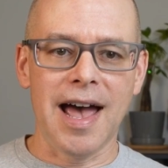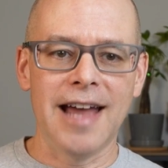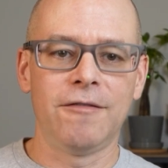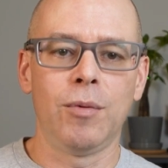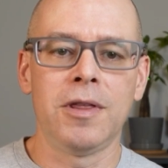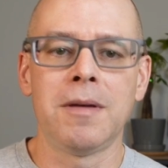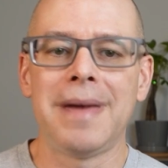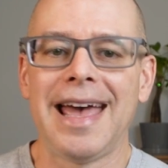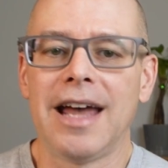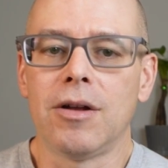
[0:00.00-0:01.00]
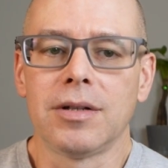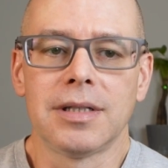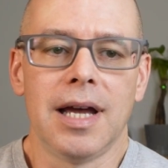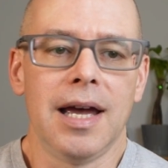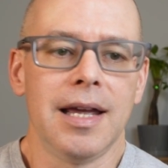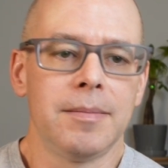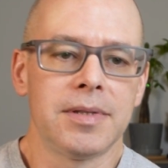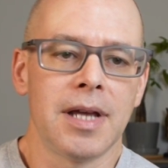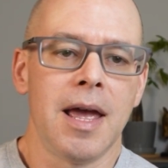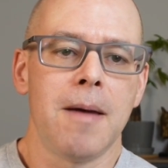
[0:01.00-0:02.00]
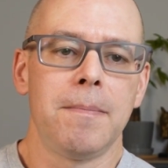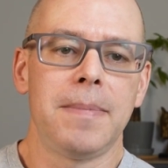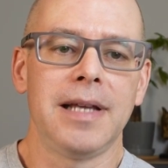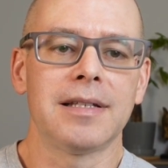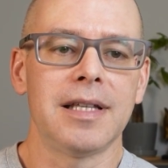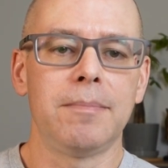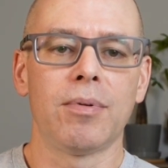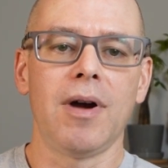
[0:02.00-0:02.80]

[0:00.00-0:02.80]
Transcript: of with them at all times. Basically brought